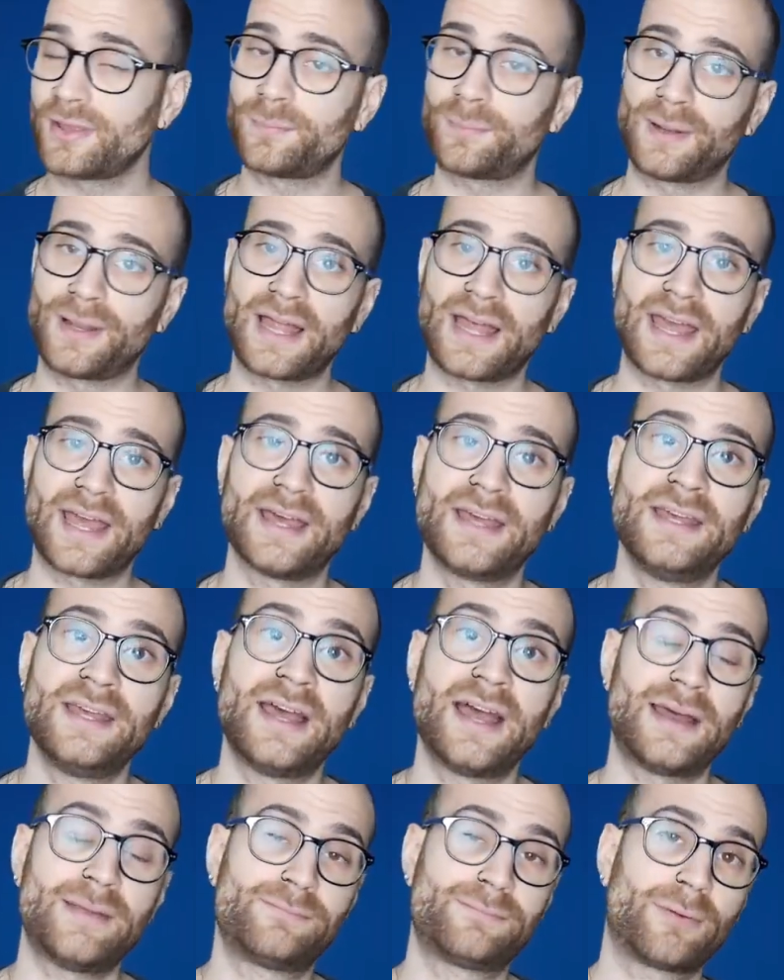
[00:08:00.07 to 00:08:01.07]
good player
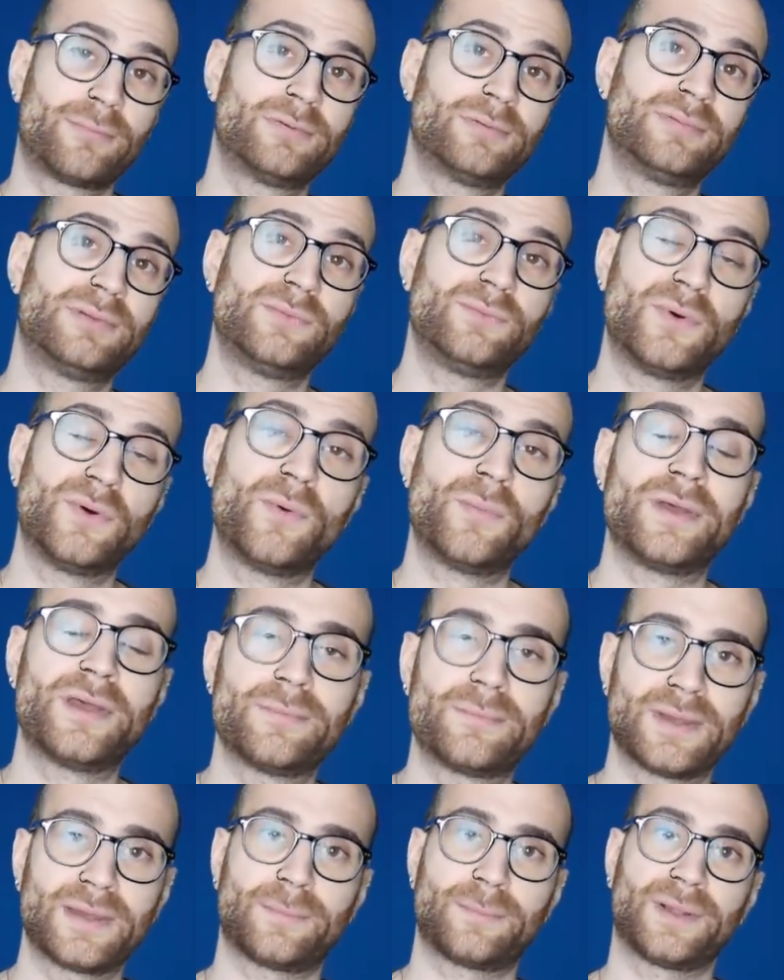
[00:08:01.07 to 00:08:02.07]
and probably will be
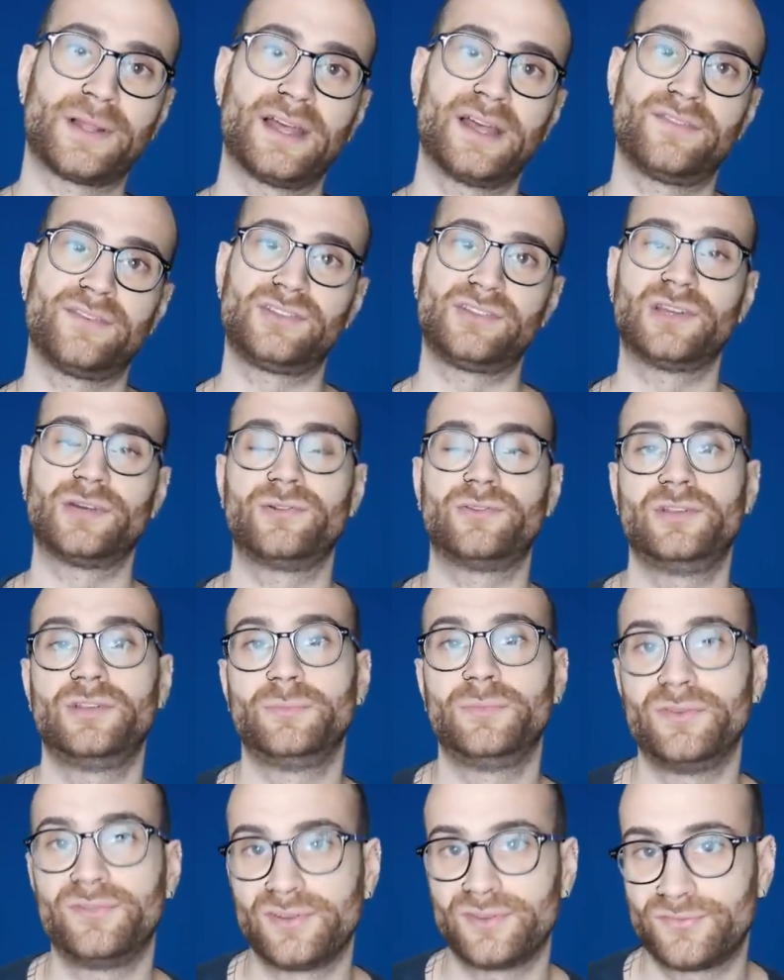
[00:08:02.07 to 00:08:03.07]
a big player for Chelsea
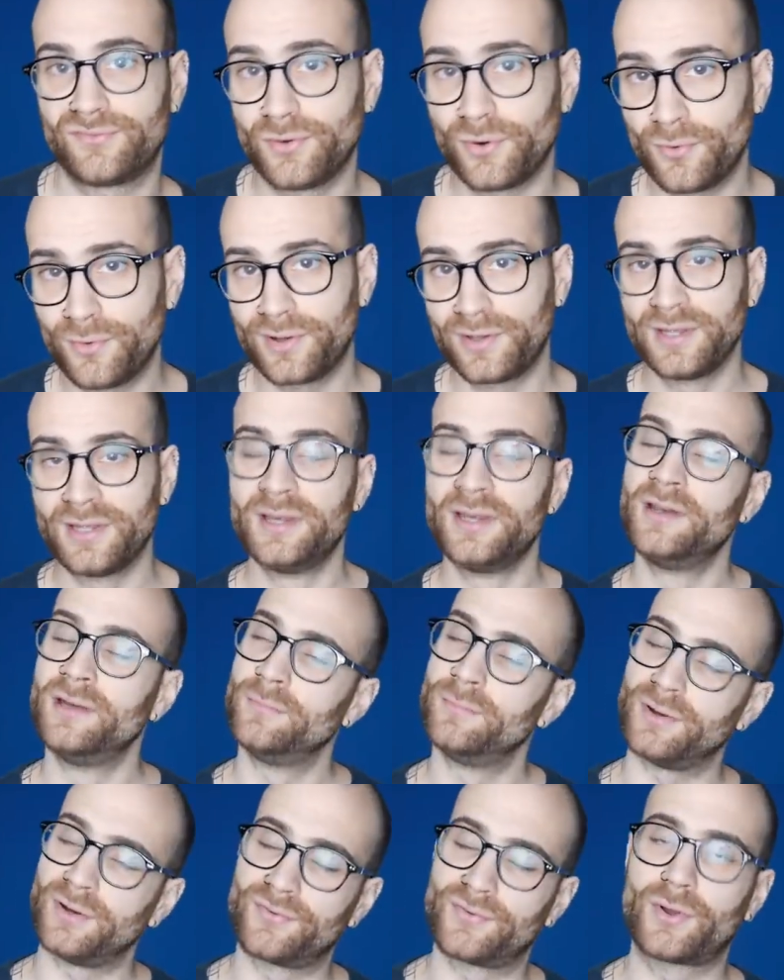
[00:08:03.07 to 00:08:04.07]
moving forward,
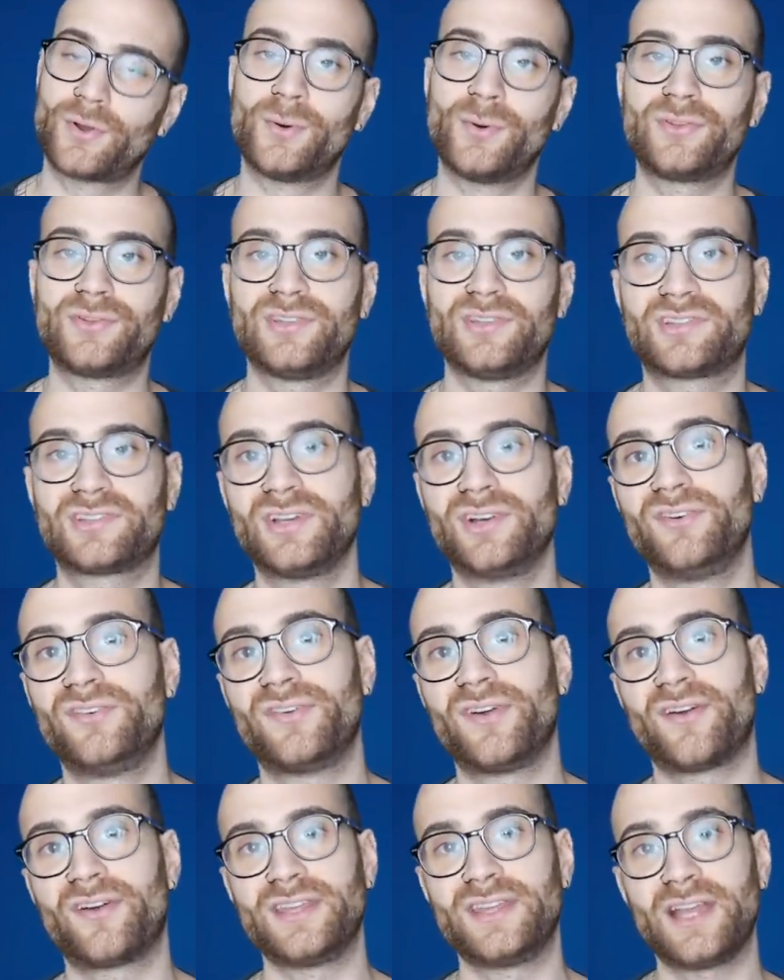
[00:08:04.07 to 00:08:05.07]
but of course is still
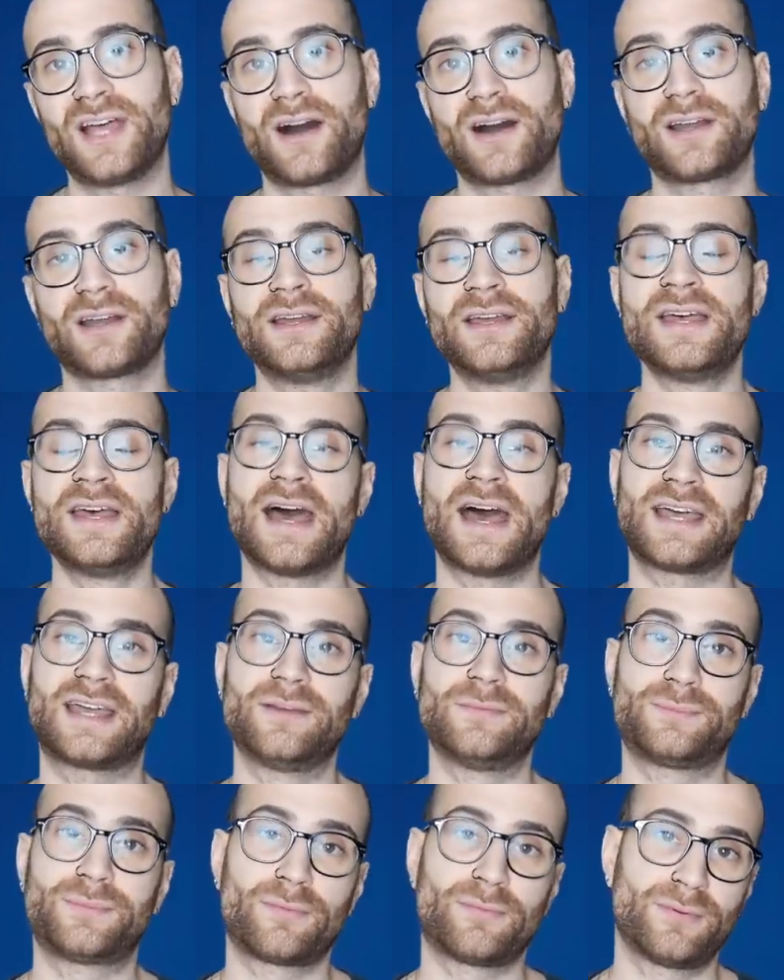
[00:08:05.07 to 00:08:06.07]
very young and
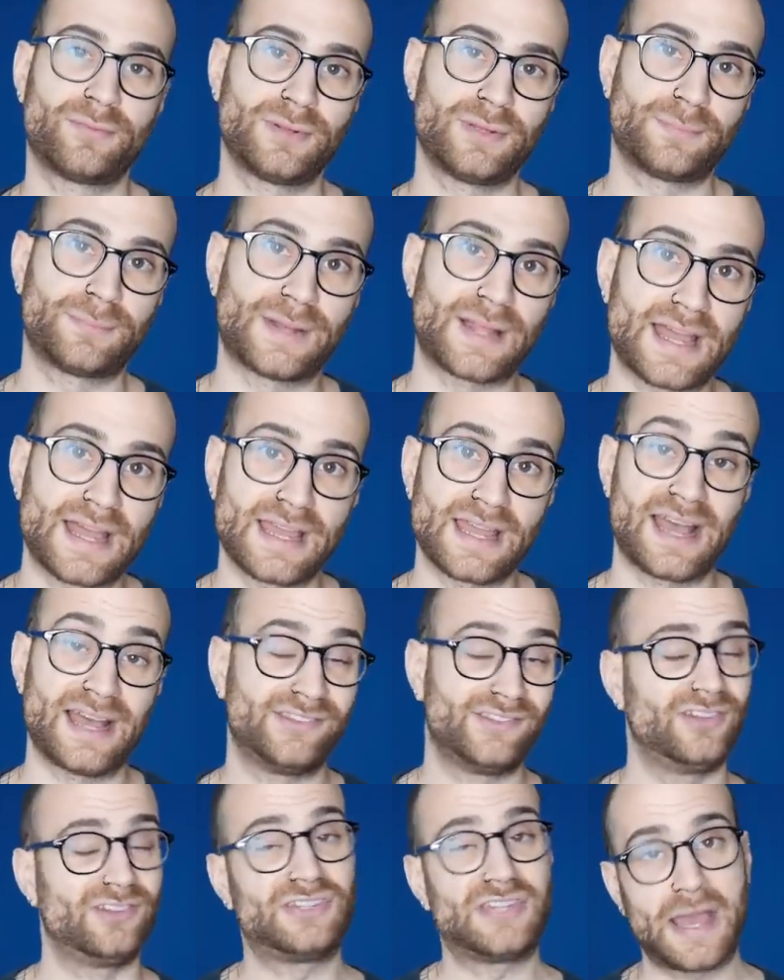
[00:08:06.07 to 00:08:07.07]
can probably play
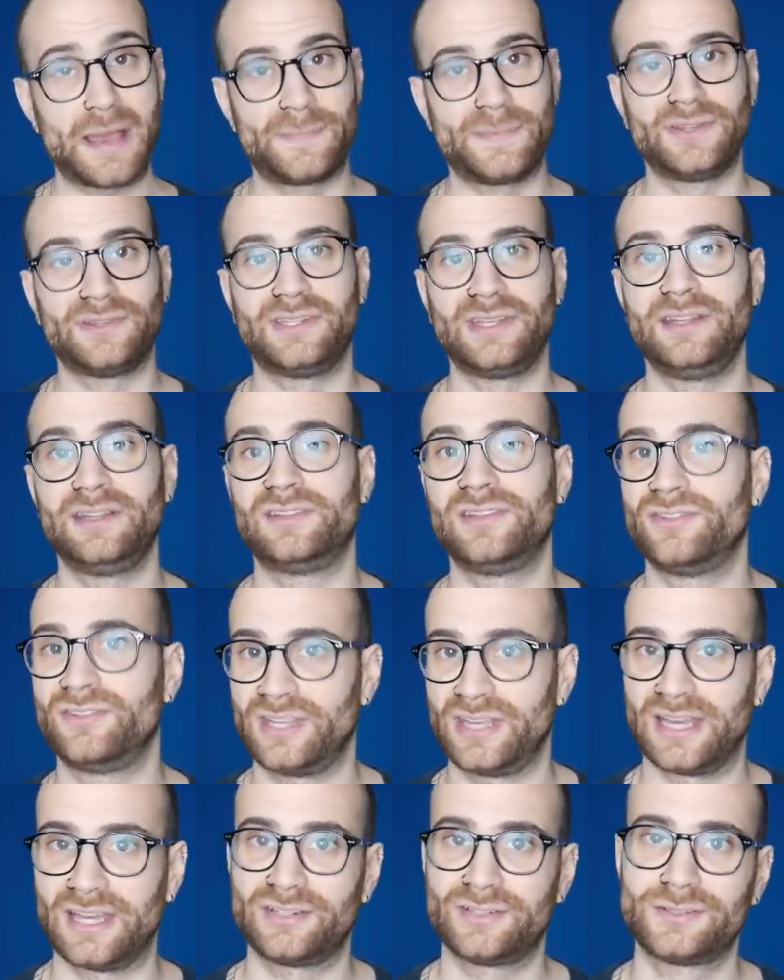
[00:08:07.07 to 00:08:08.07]
as a deputy to
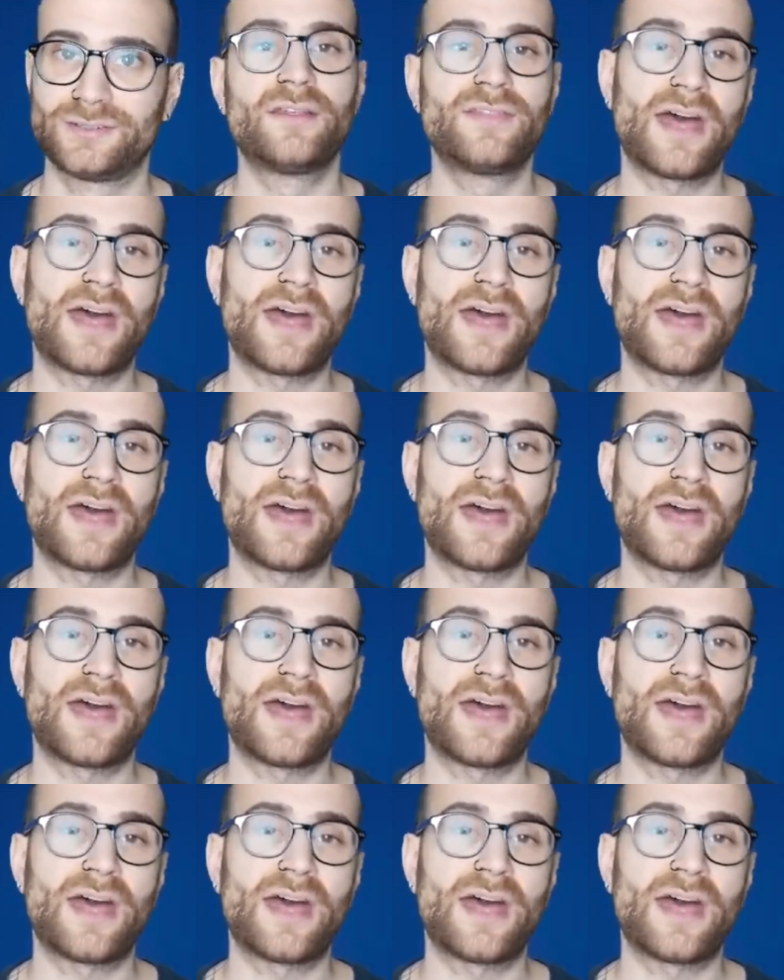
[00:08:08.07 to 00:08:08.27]
Ziyech.